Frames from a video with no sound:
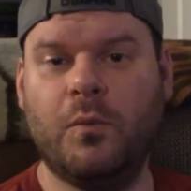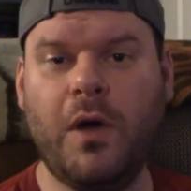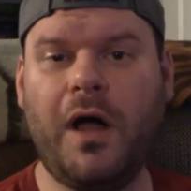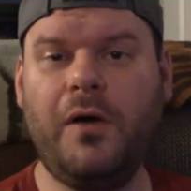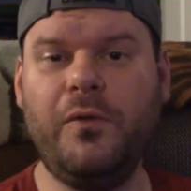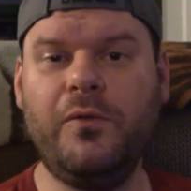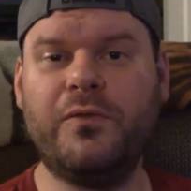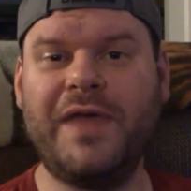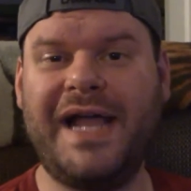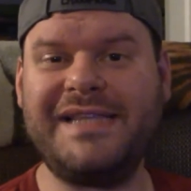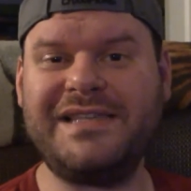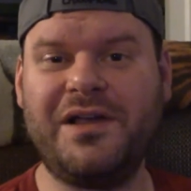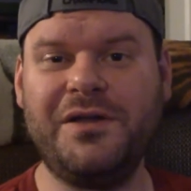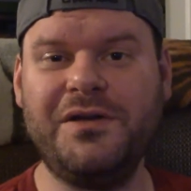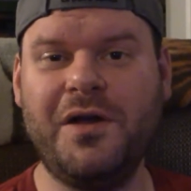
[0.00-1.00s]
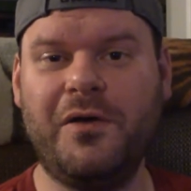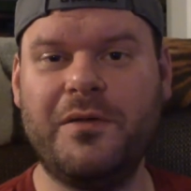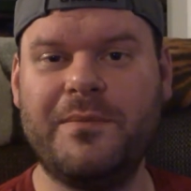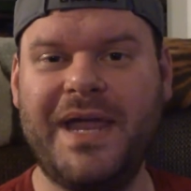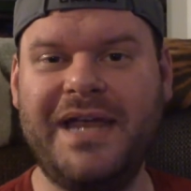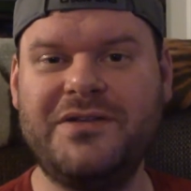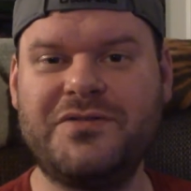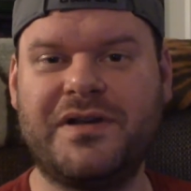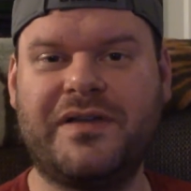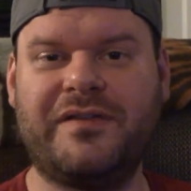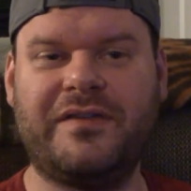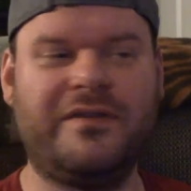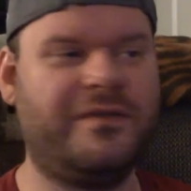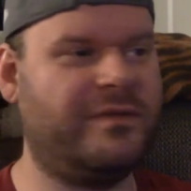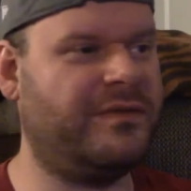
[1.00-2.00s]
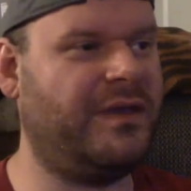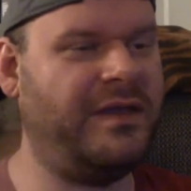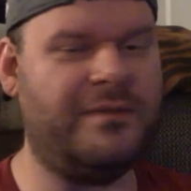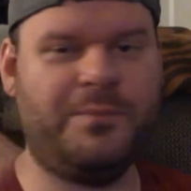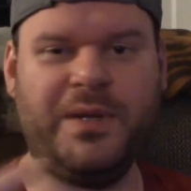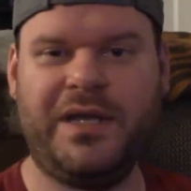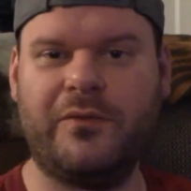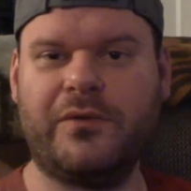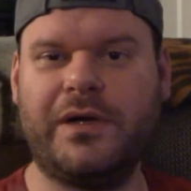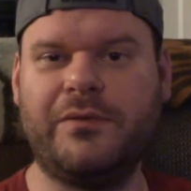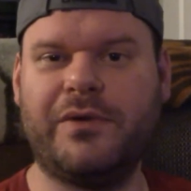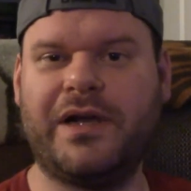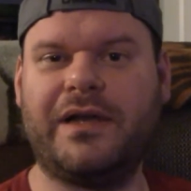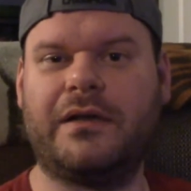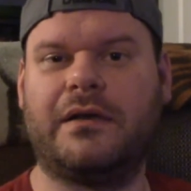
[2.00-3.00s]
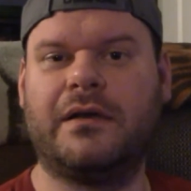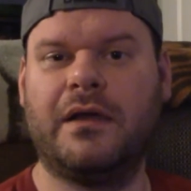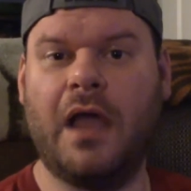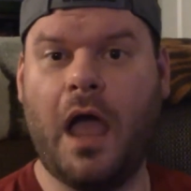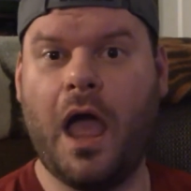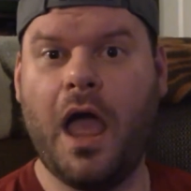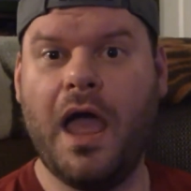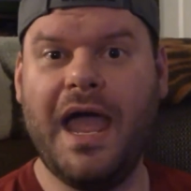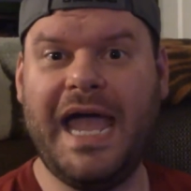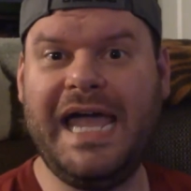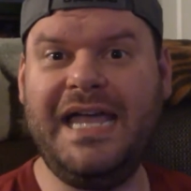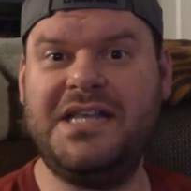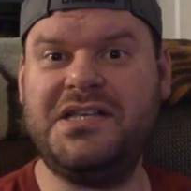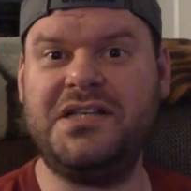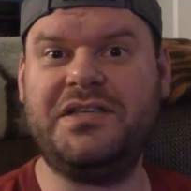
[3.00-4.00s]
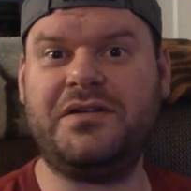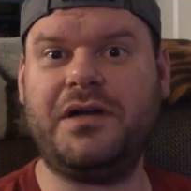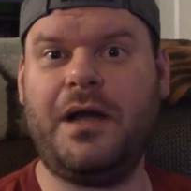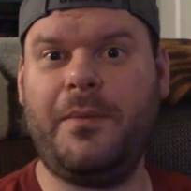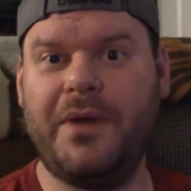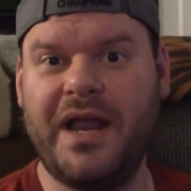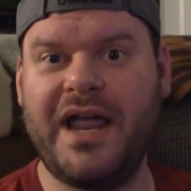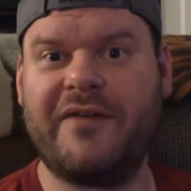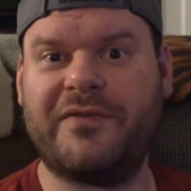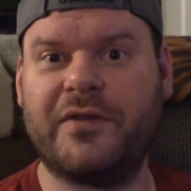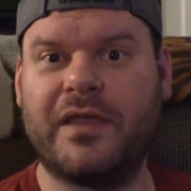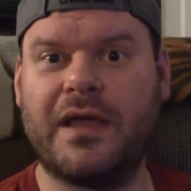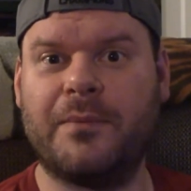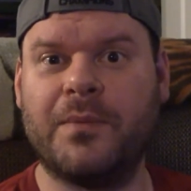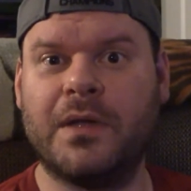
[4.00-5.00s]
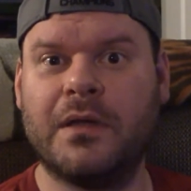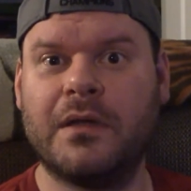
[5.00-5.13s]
Whoa, that's how you know the Matrix is being rewritten. Agents are coming after them.